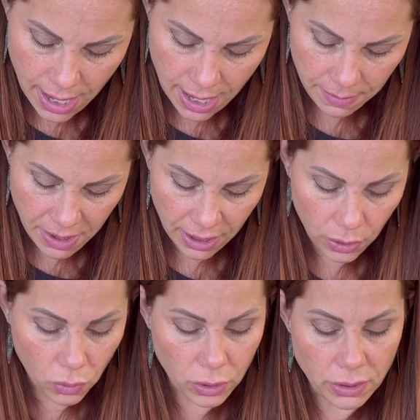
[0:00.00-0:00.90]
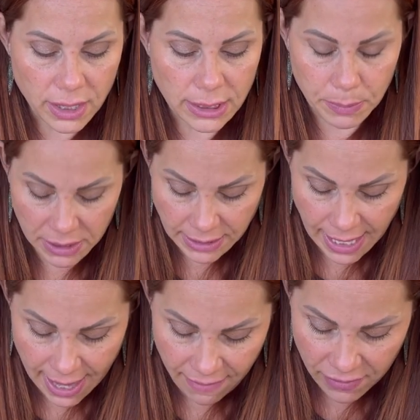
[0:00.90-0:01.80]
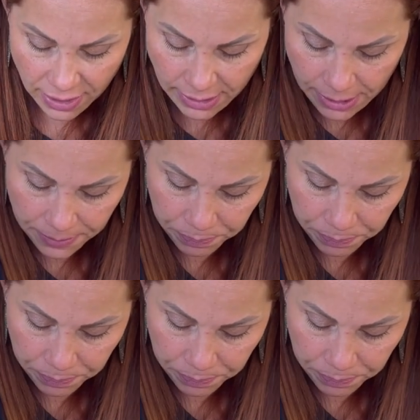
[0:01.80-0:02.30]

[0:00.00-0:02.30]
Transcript: And I'm not going to order this because I have it.